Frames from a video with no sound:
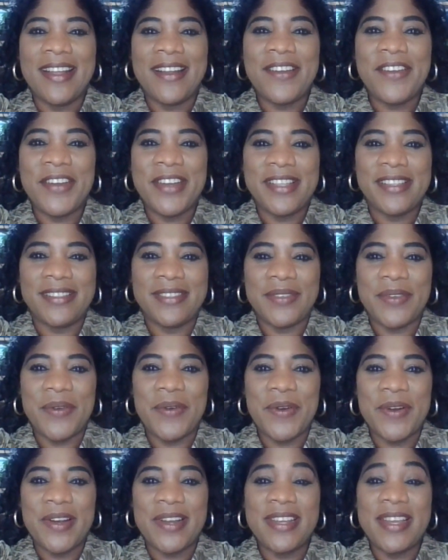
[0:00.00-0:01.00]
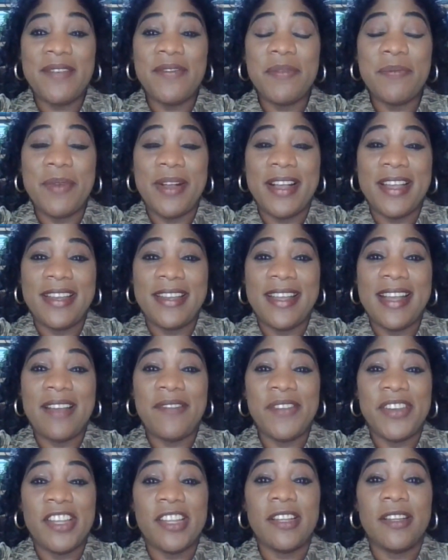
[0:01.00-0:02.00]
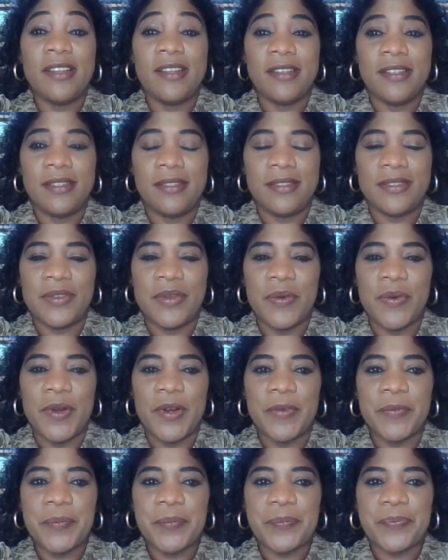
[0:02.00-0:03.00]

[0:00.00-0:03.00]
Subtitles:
credit score, never mind having a good score.